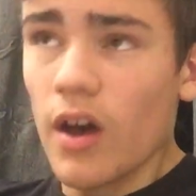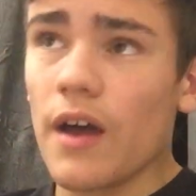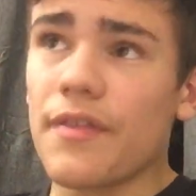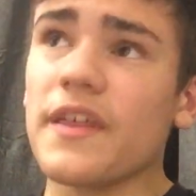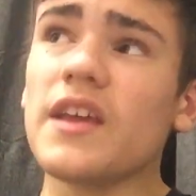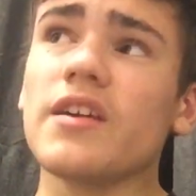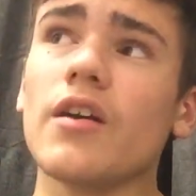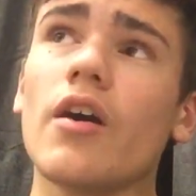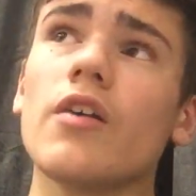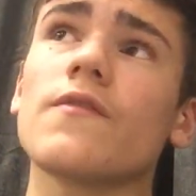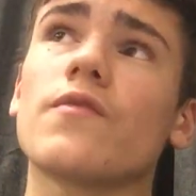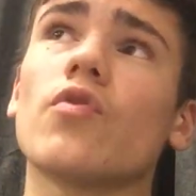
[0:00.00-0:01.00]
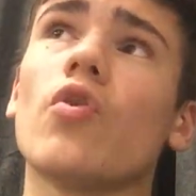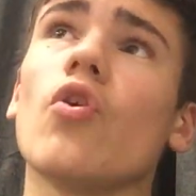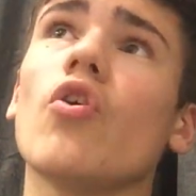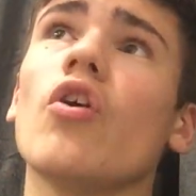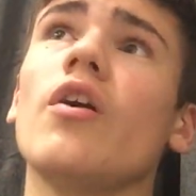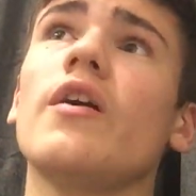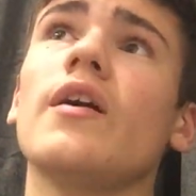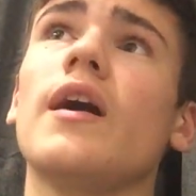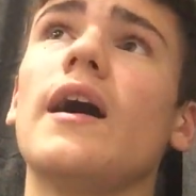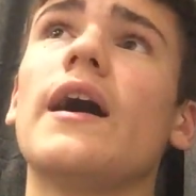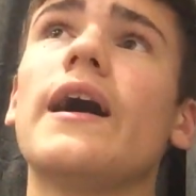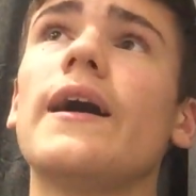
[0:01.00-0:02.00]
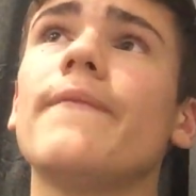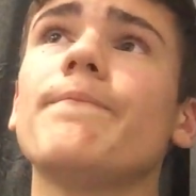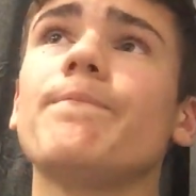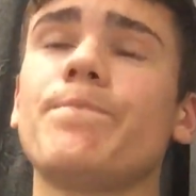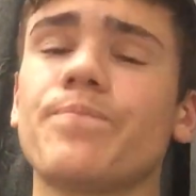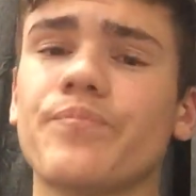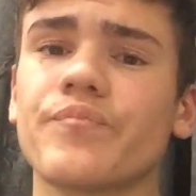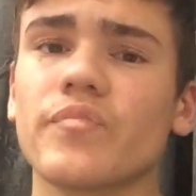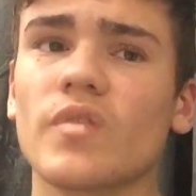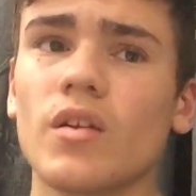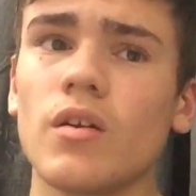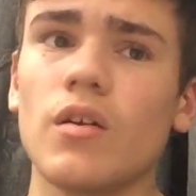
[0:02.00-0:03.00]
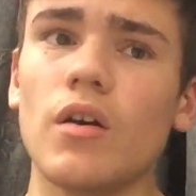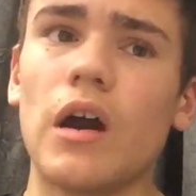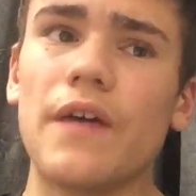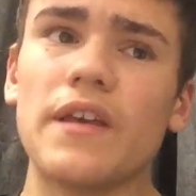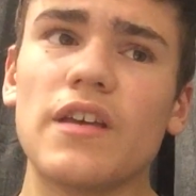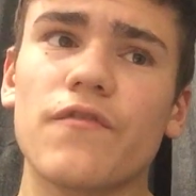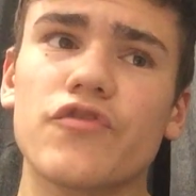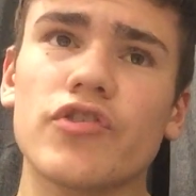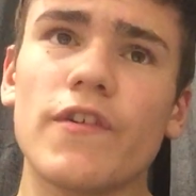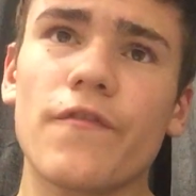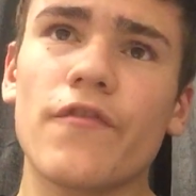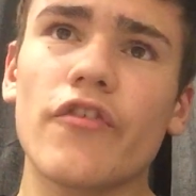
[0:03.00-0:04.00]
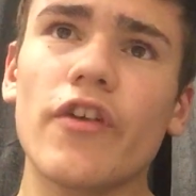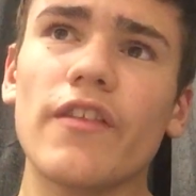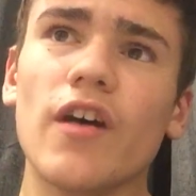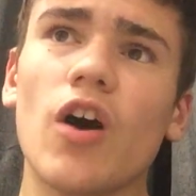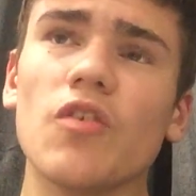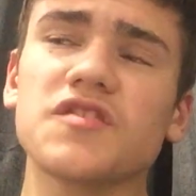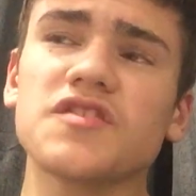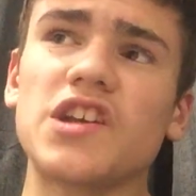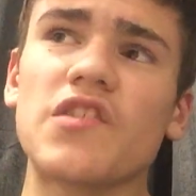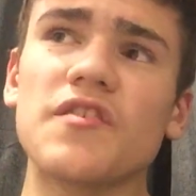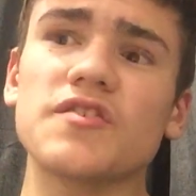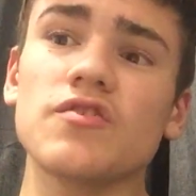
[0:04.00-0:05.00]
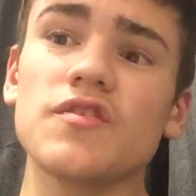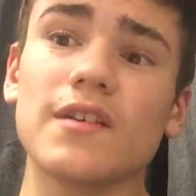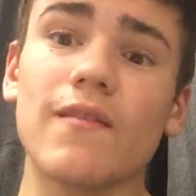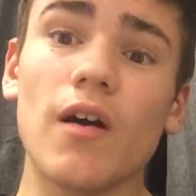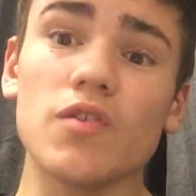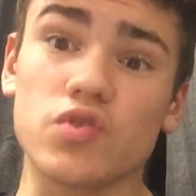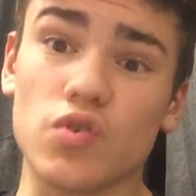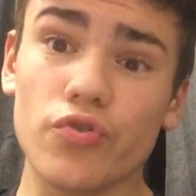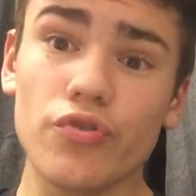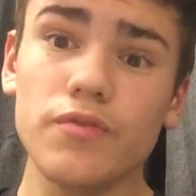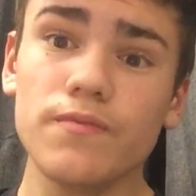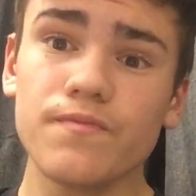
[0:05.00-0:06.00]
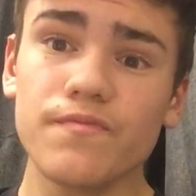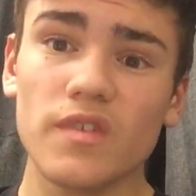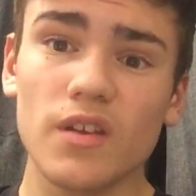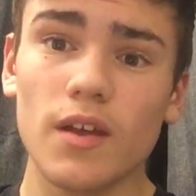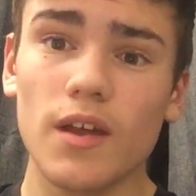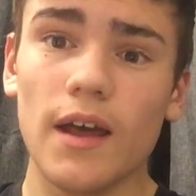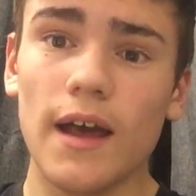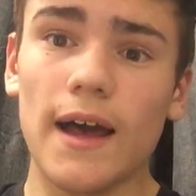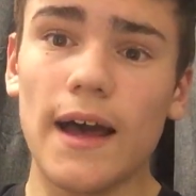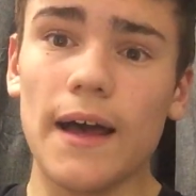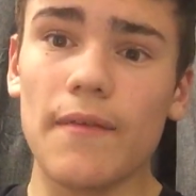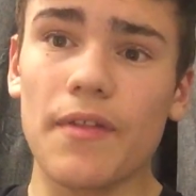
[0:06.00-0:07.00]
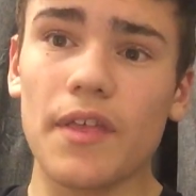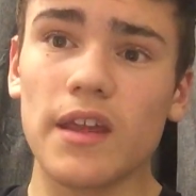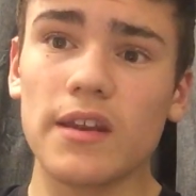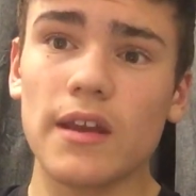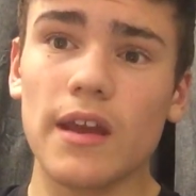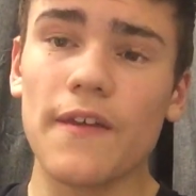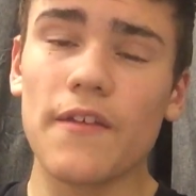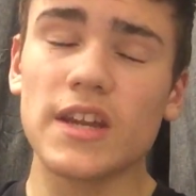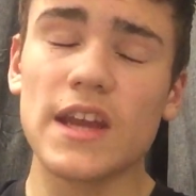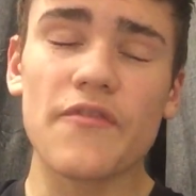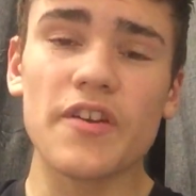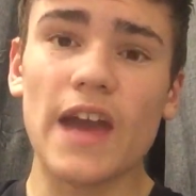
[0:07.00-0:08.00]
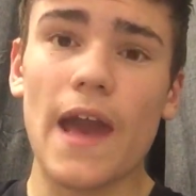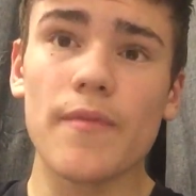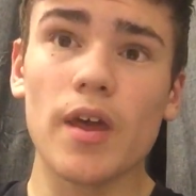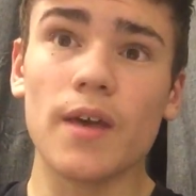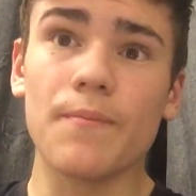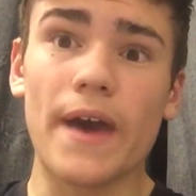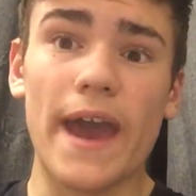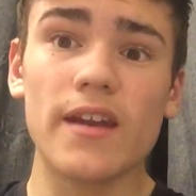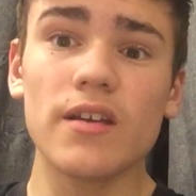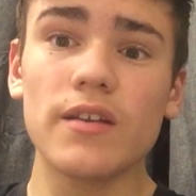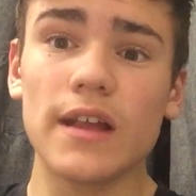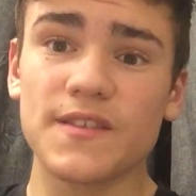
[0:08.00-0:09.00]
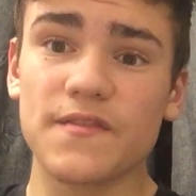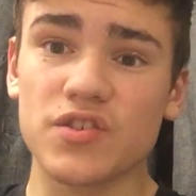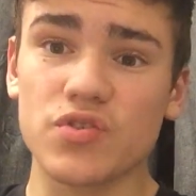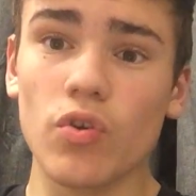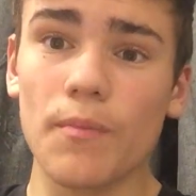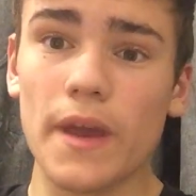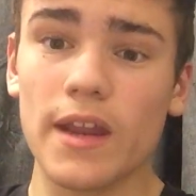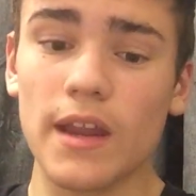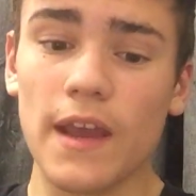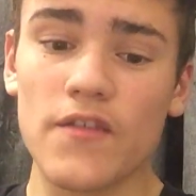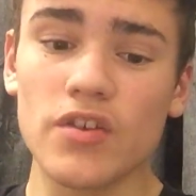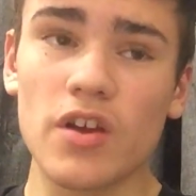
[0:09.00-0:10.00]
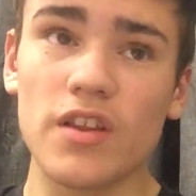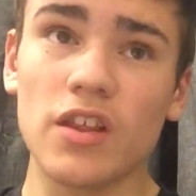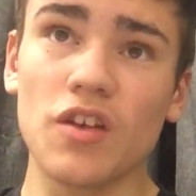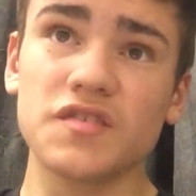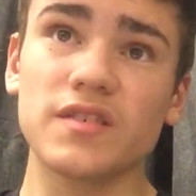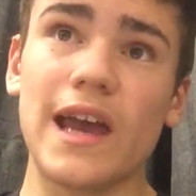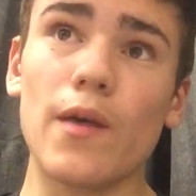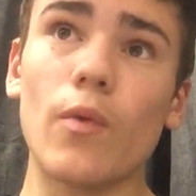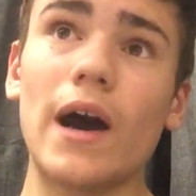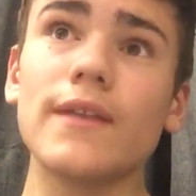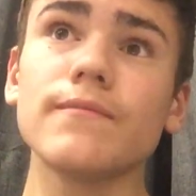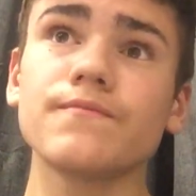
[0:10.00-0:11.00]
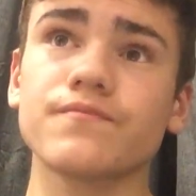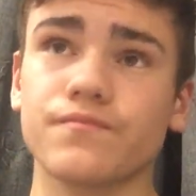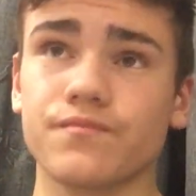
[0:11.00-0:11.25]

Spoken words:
I think overall, I think throughout the whole series, New South Wales were good. I think in every game they competed, that's for sure. I mean, even though they lost in game one,